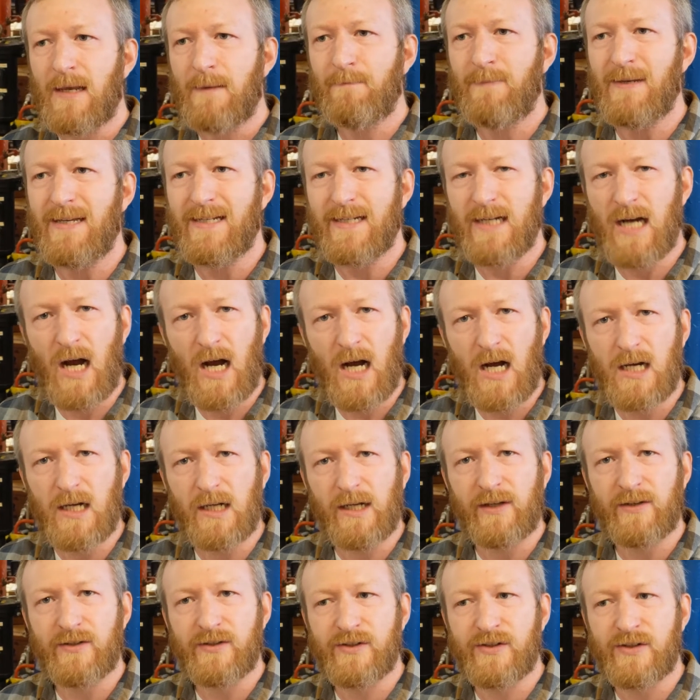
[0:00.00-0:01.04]

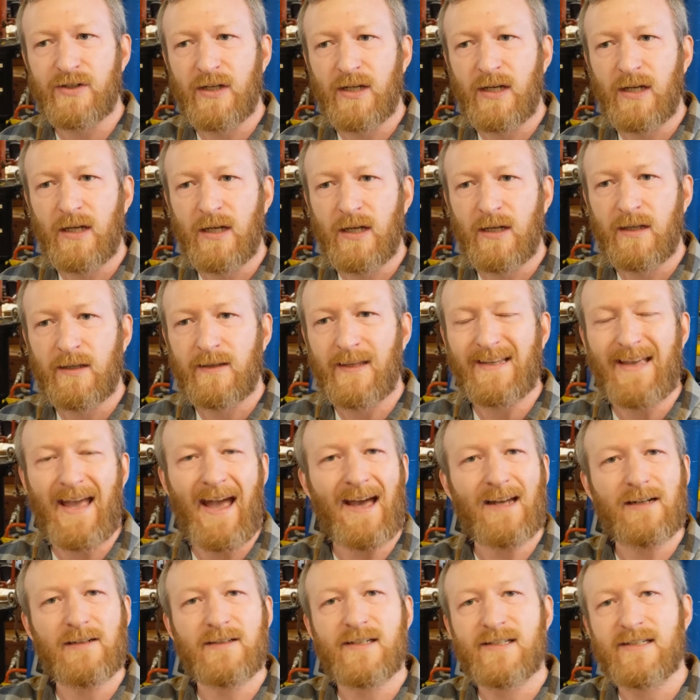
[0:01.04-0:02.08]
because the
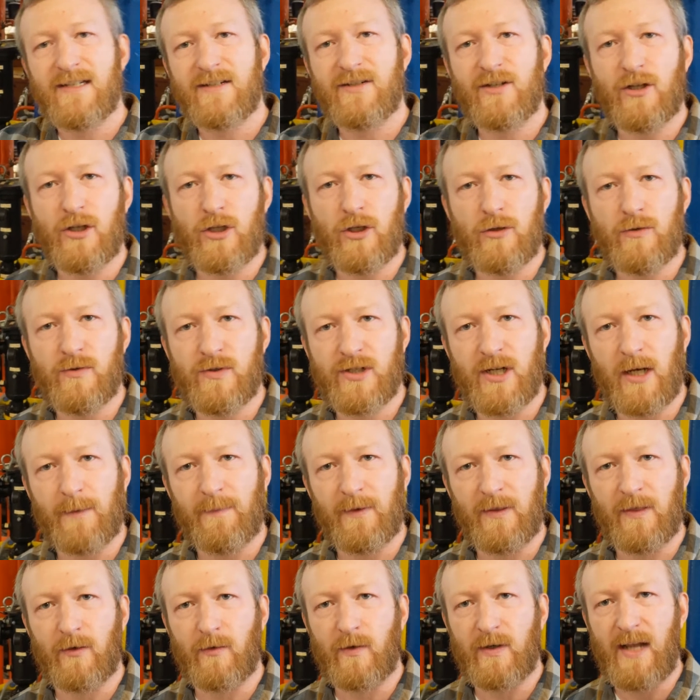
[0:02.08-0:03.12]
catalyst isn't used up
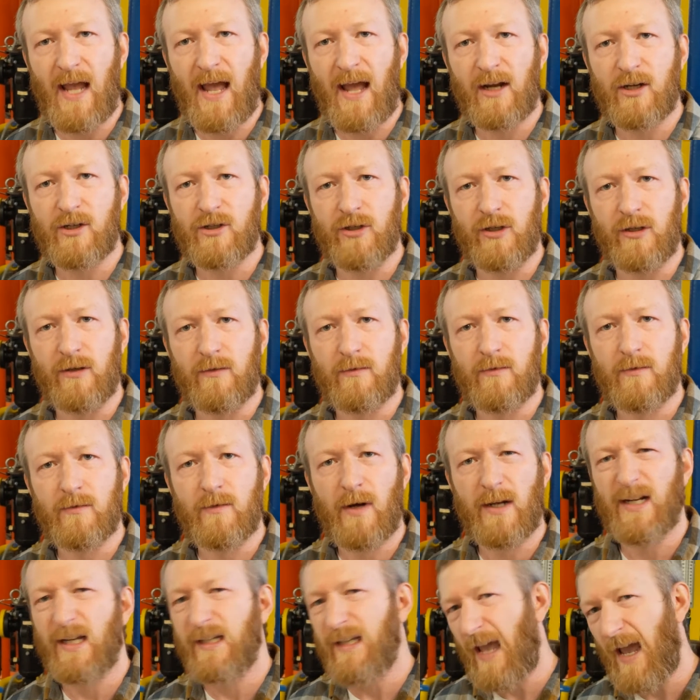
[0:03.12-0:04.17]
in the reaction,
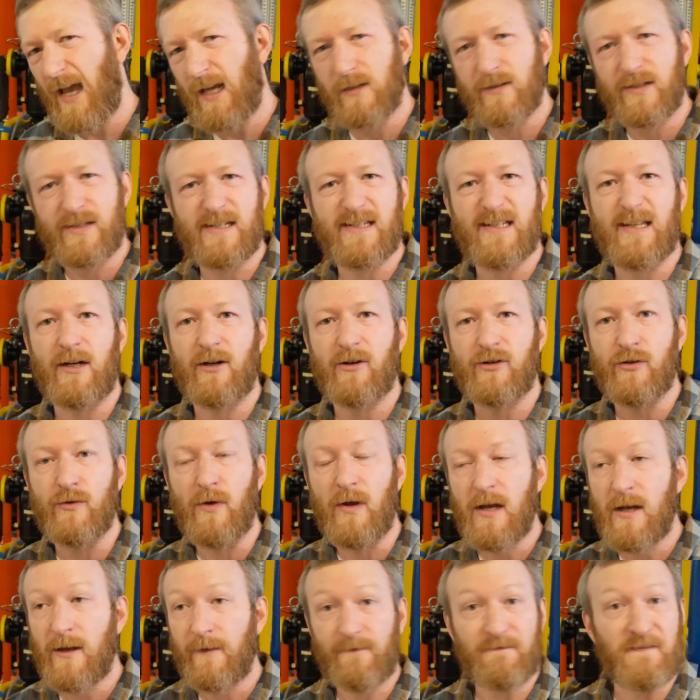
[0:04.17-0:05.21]
right? A catalyst is there to
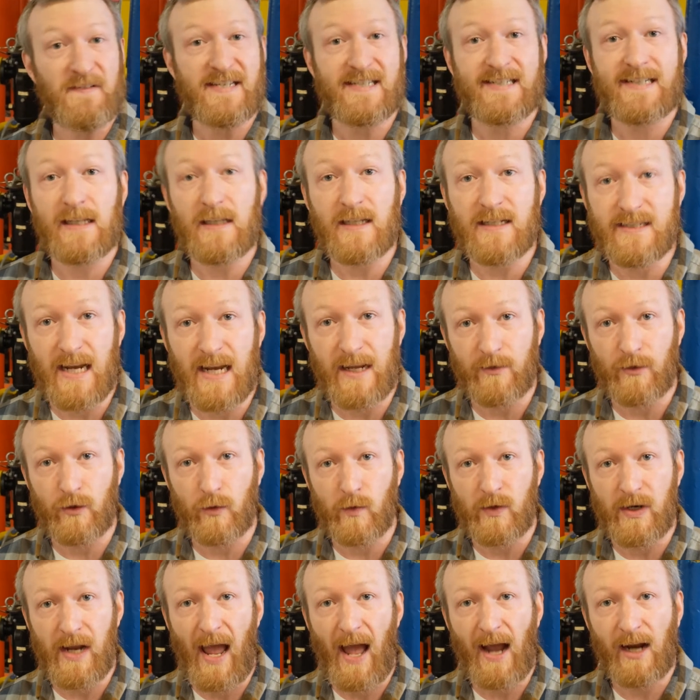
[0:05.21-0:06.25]
facilitate the
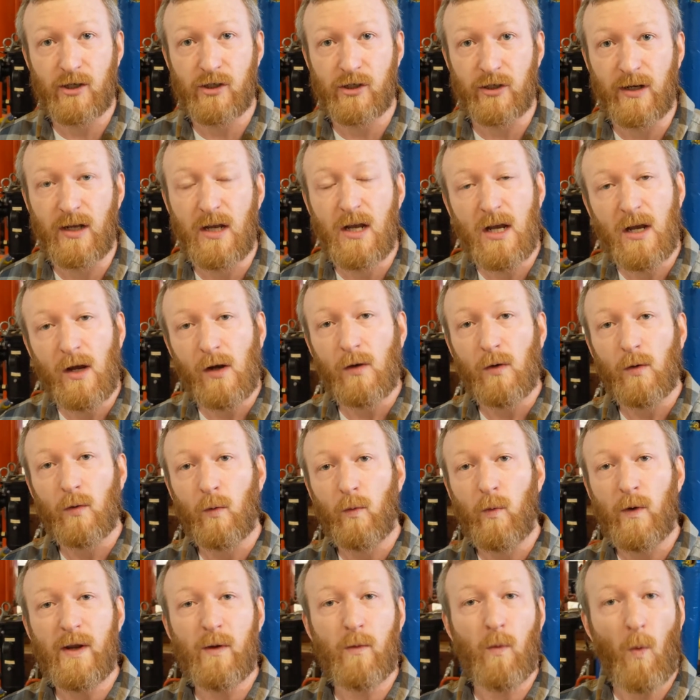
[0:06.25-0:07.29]
reaction.
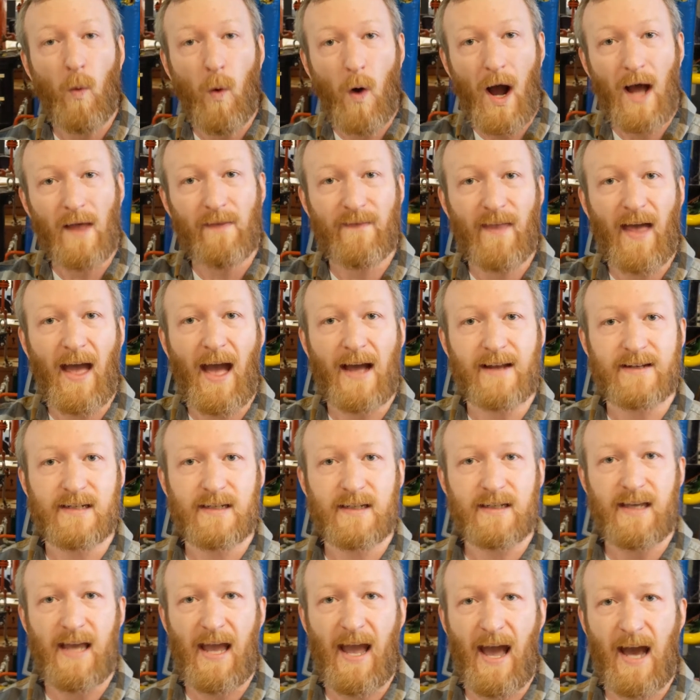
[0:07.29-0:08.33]
We want that
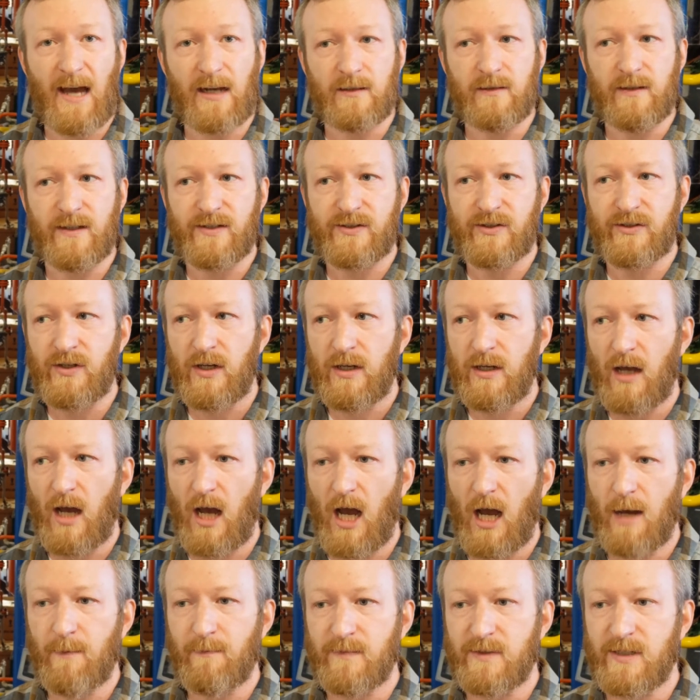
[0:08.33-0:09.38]
catalyst
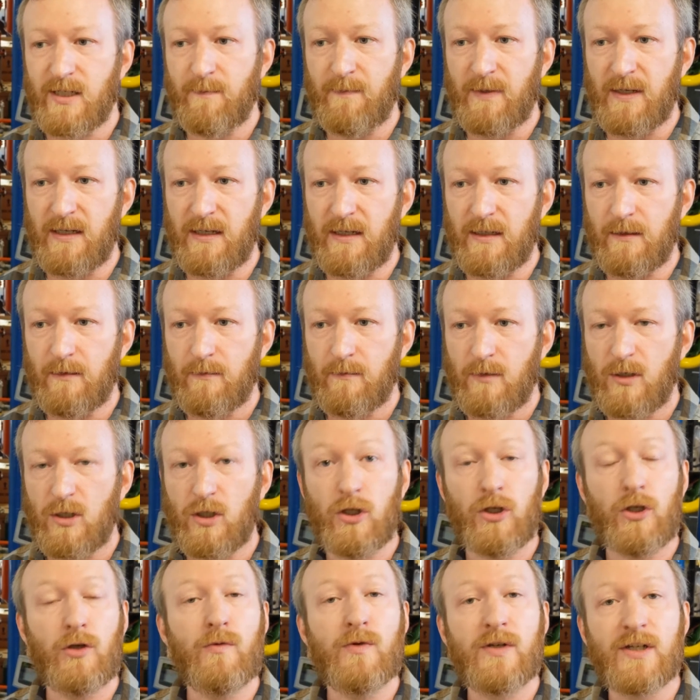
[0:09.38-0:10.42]
to be
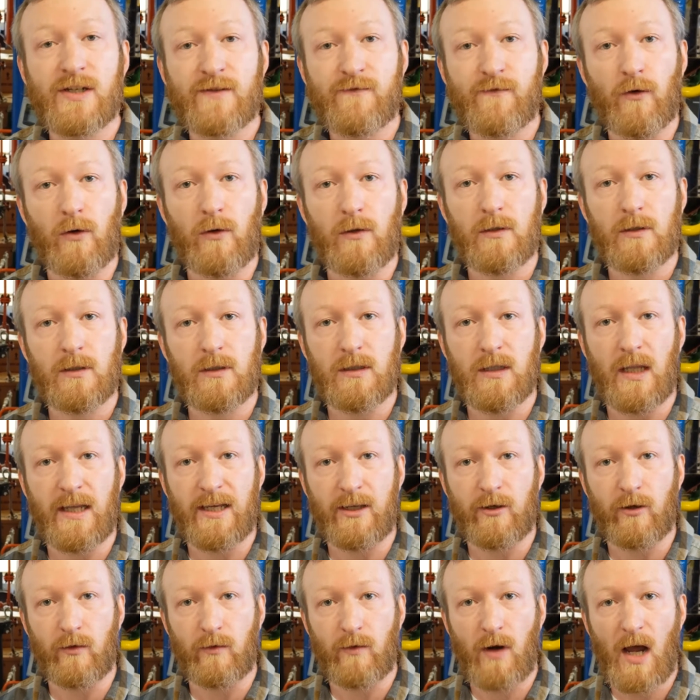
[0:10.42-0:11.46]
useful
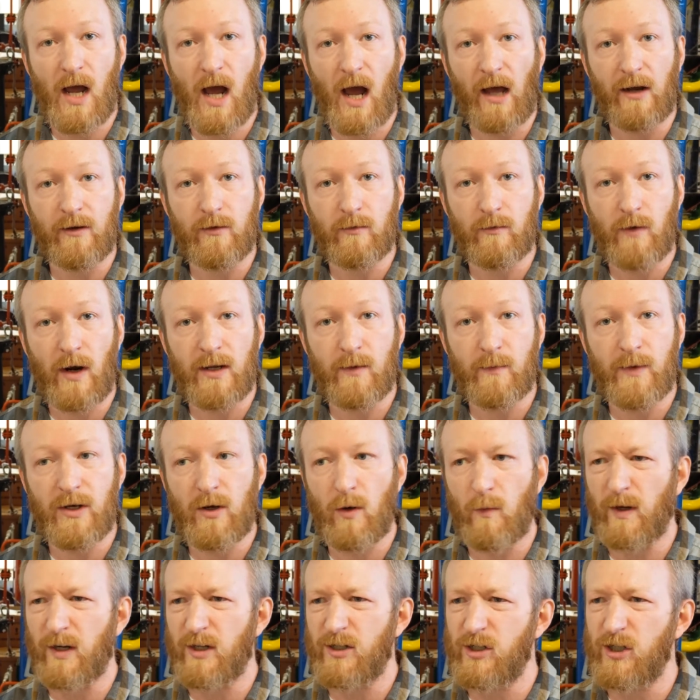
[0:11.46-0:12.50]
later on, right? We
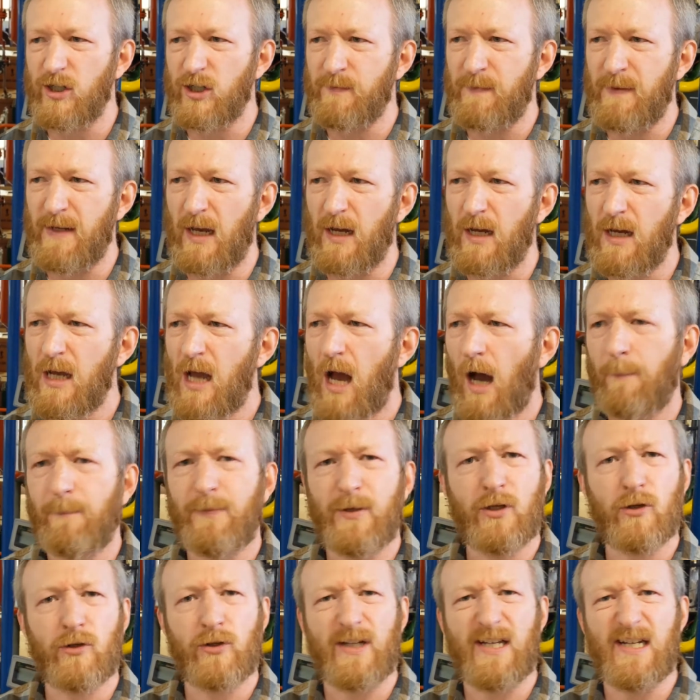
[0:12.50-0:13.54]
don't want it to just be a
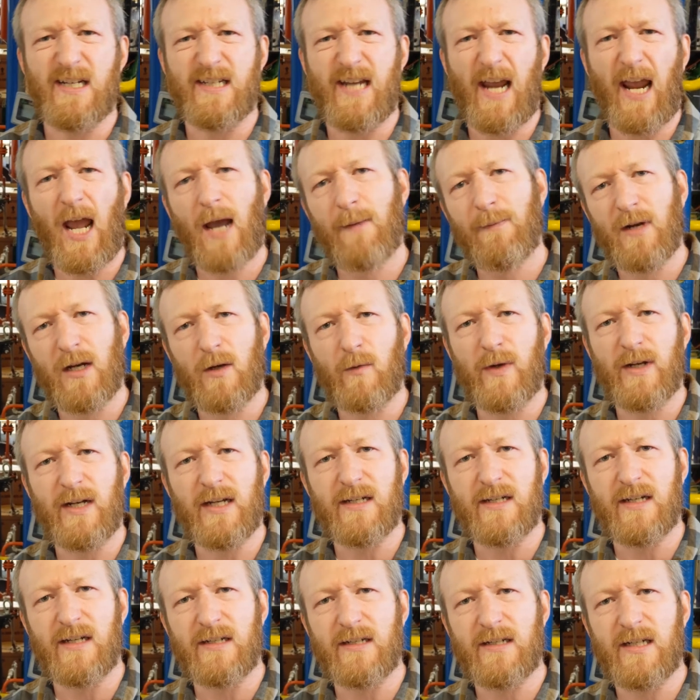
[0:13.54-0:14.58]
pure contaminant we
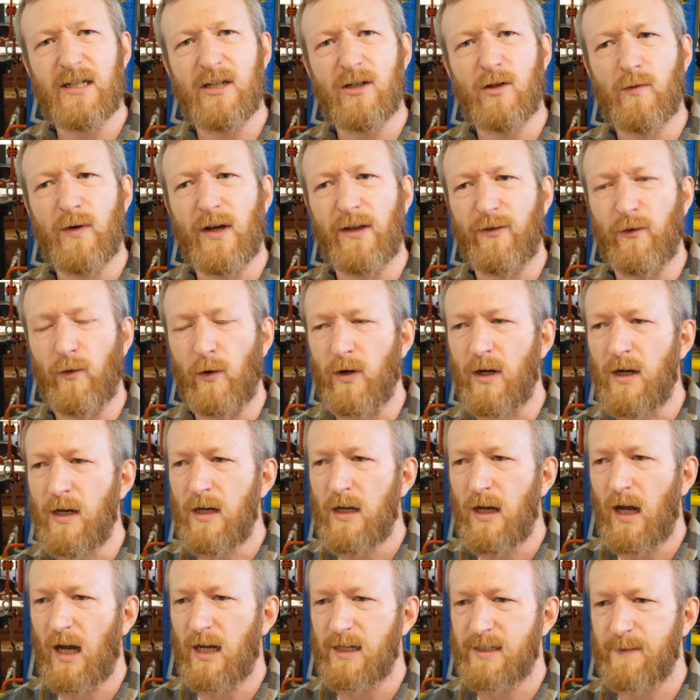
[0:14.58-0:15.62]
need to deal with or
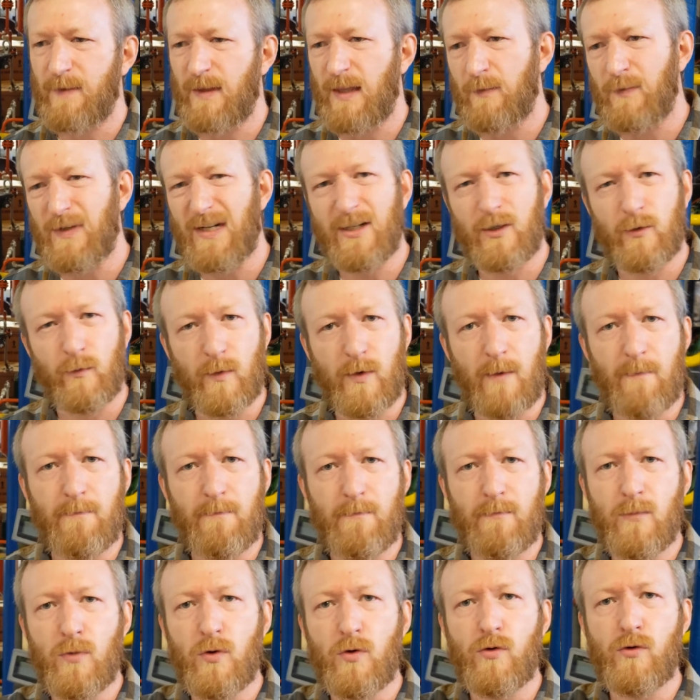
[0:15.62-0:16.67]
something that we need to
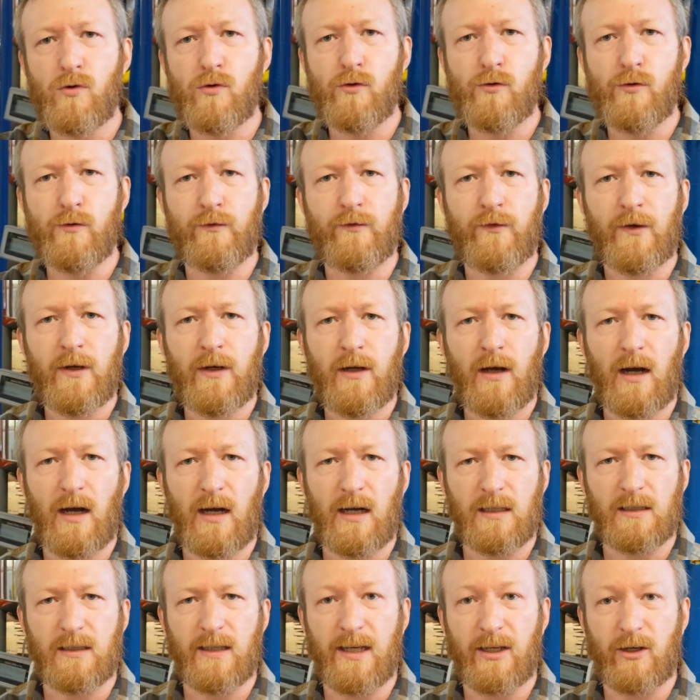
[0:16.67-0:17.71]
remove
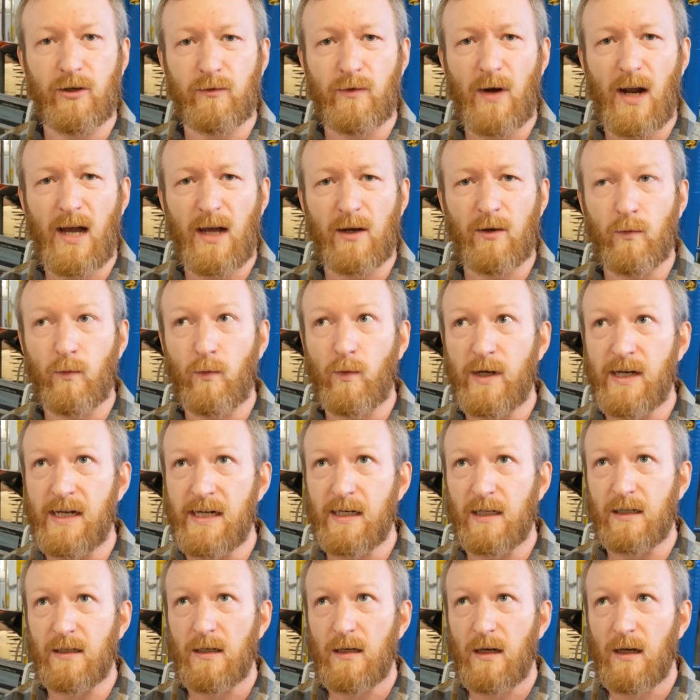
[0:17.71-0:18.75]
later on.
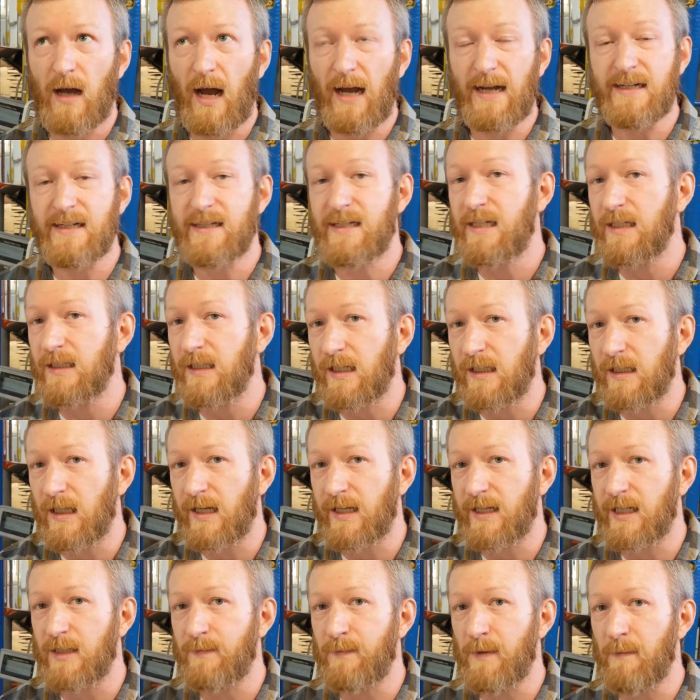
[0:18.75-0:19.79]
We'd ideally
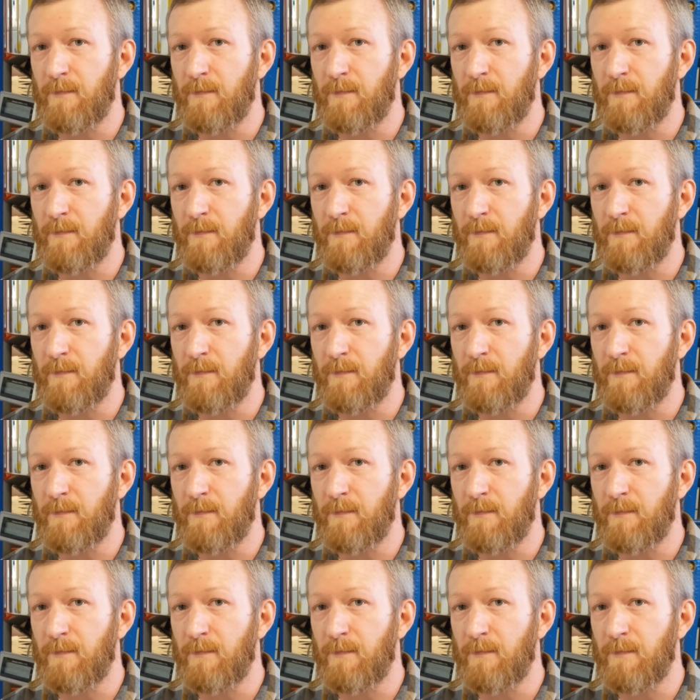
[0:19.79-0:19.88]
like it to be